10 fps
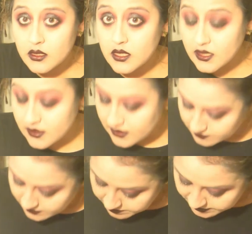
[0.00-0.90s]
take the
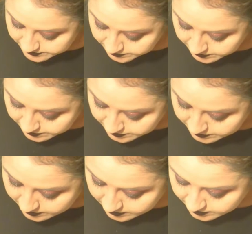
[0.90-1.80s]
same lip pencil we were
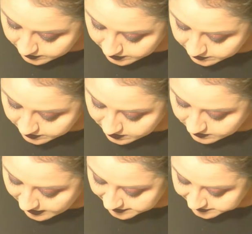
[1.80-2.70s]
using earlier with the
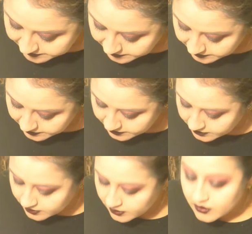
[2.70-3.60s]
black,
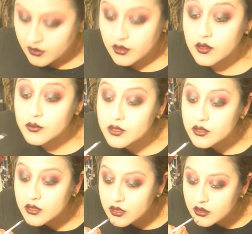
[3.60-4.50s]
and we're
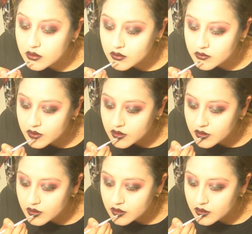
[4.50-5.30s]
just going to go over.